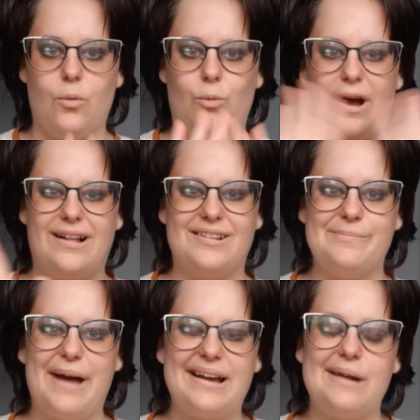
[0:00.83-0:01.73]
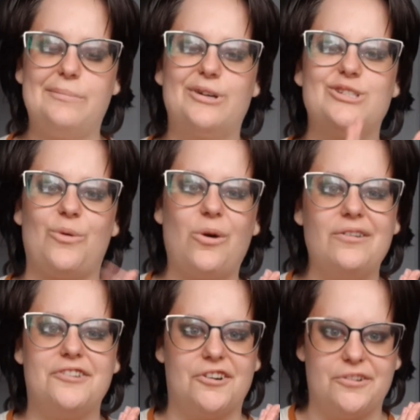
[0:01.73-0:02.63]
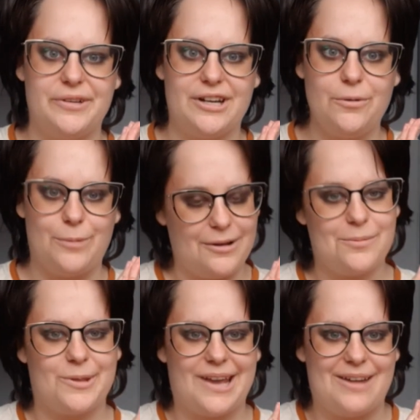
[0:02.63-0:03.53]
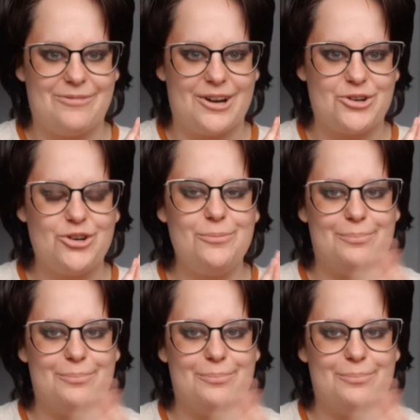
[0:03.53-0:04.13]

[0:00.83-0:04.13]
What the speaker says: Welcome back, Embers, or if you're new here, welcome to the Campfire Crew.